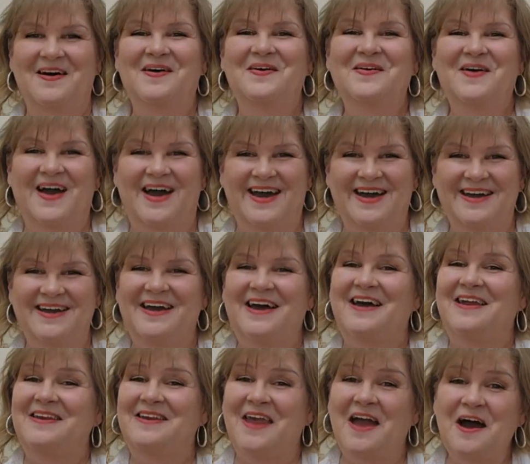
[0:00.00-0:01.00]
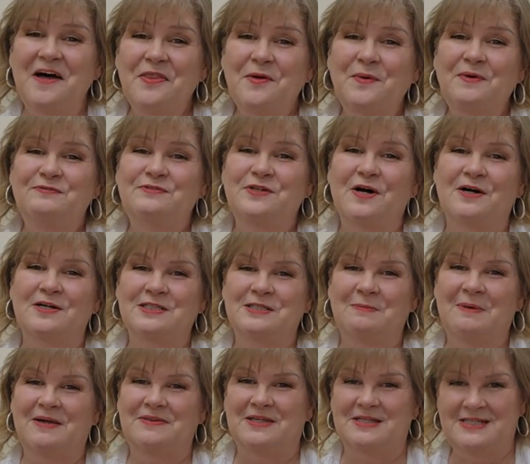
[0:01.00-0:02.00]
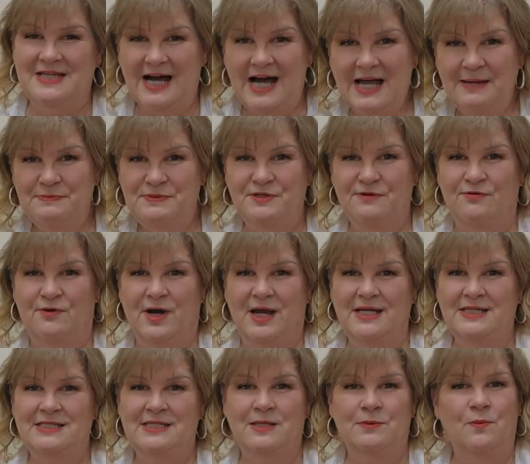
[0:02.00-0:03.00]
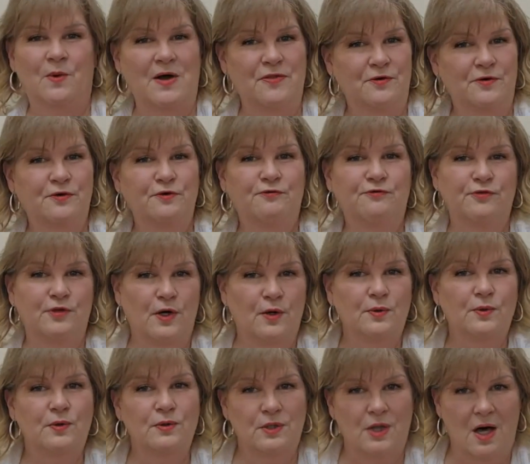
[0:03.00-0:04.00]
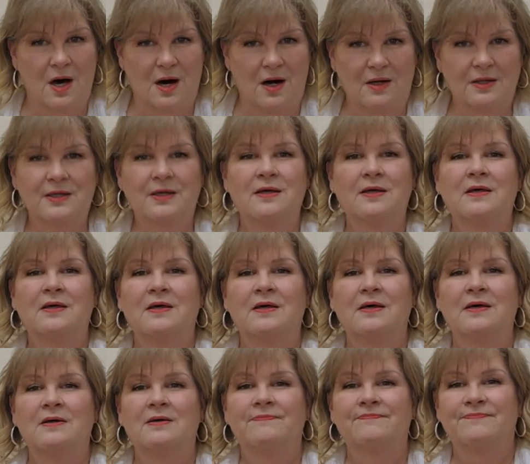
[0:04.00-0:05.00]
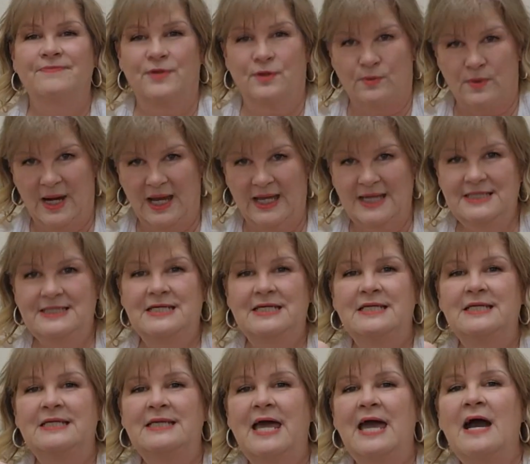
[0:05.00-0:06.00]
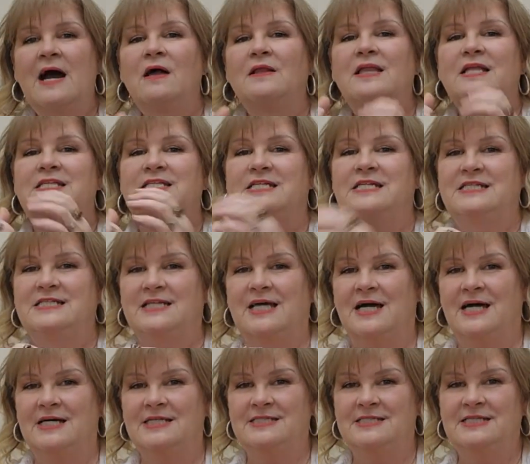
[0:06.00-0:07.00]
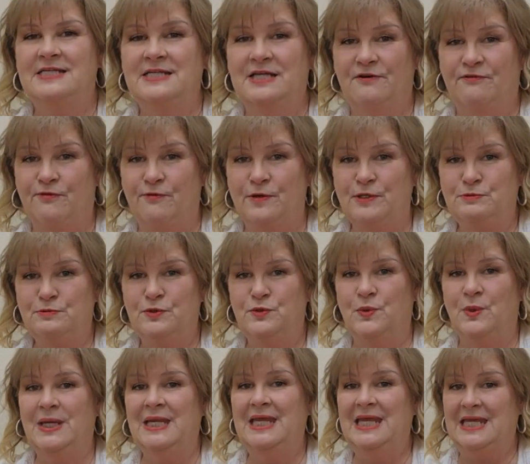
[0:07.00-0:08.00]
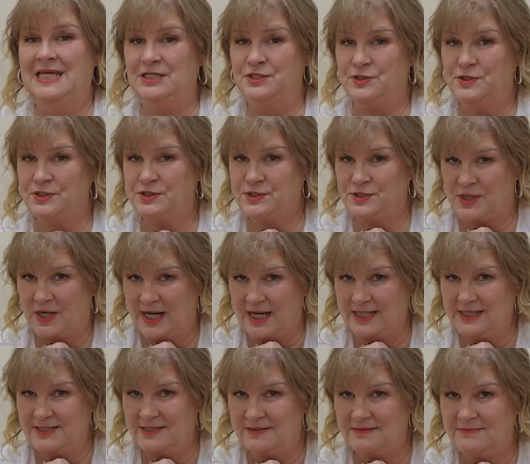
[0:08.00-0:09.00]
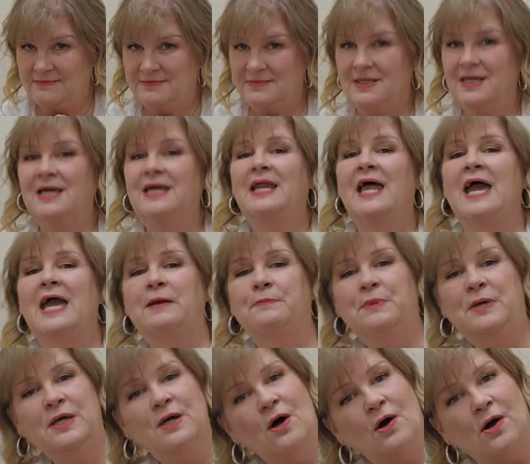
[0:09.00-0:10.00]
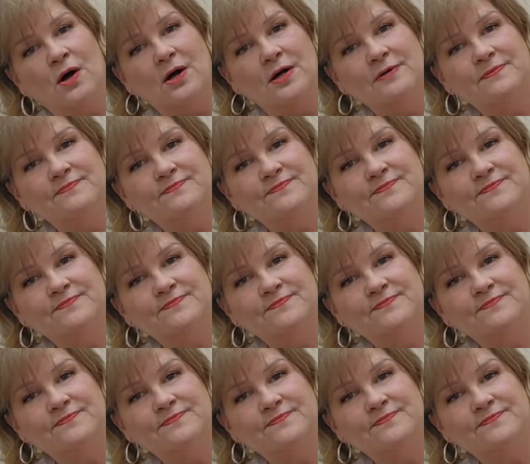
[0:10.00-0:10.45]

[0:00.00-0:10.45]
Okay, now that we've talked about the types of rates and whether to float or lock the rate, now let's discuss the difference between interest rate and APR.